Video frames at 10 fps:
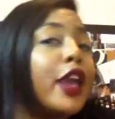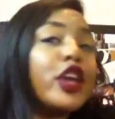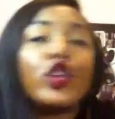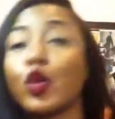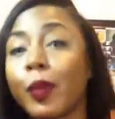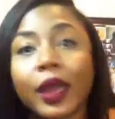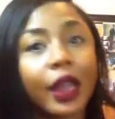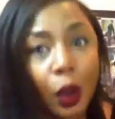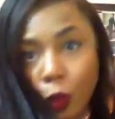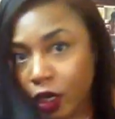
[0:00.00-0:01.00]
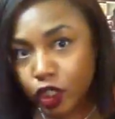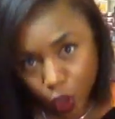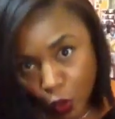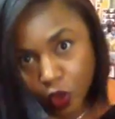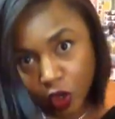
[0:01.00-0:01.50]
you may not want to
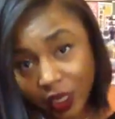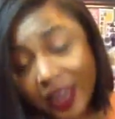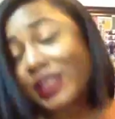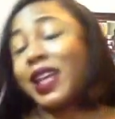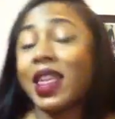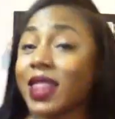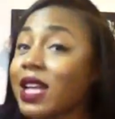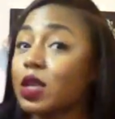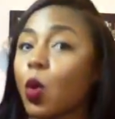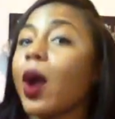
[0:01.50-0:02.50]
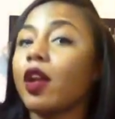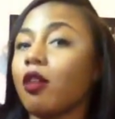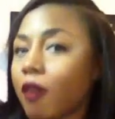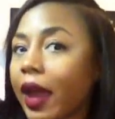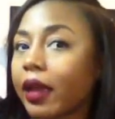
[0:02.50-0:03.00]
show your ladies, and that's quite
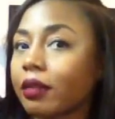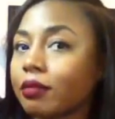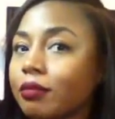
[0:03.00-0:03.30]
all right.